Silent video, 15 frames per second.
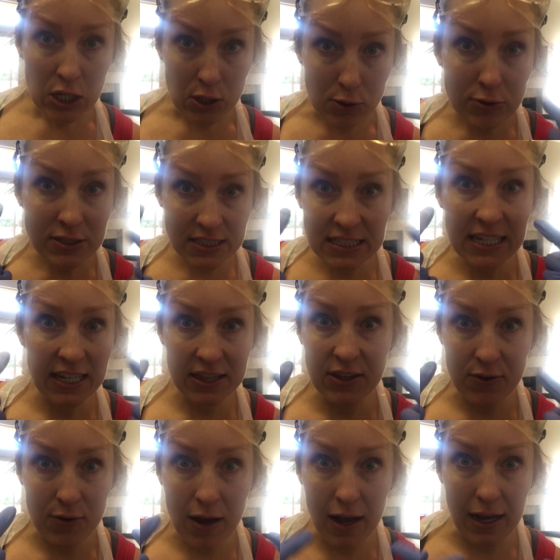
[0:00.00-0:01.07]
You're seeing
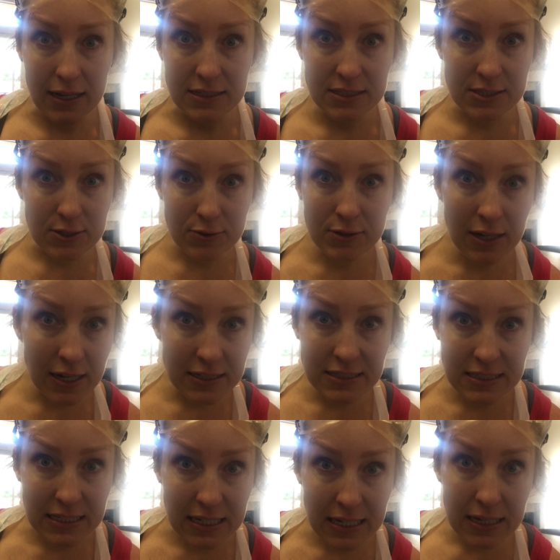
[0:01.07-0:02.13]
their eyes. You're not
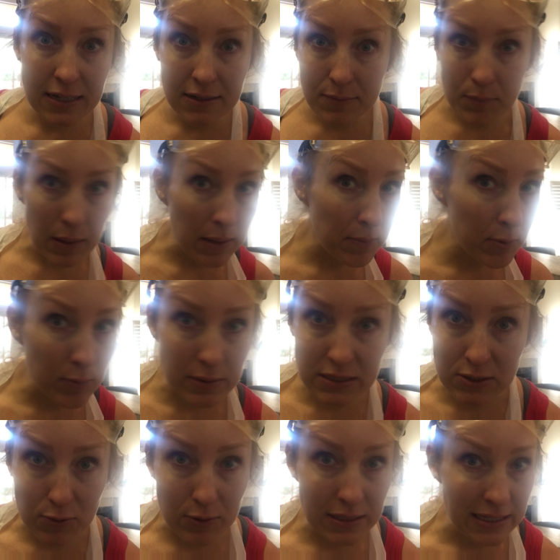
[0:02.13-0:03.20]
seeing maybe what's
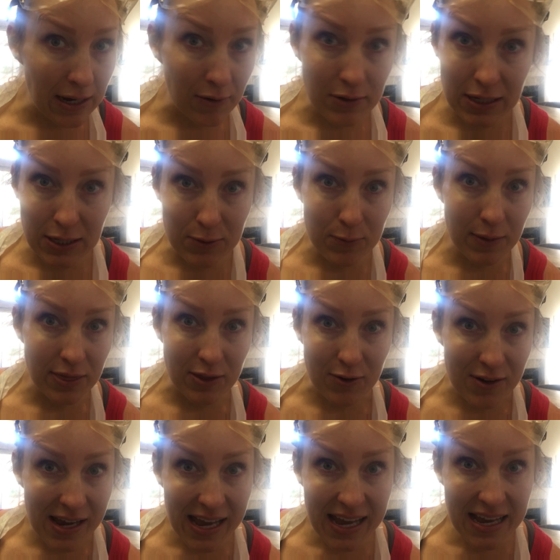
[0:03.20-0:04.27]
going down here with
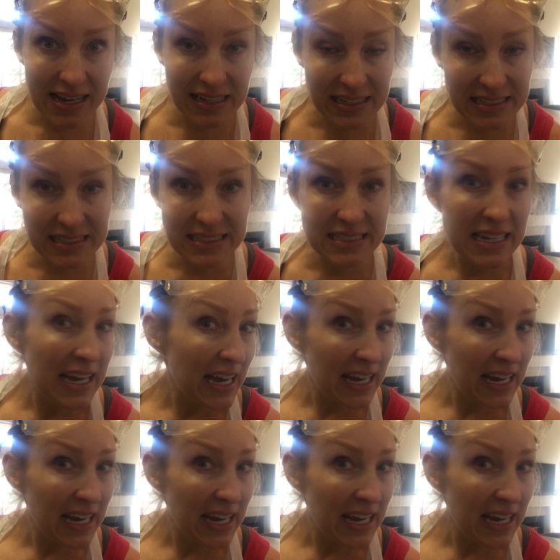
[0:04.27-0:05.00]
their hands.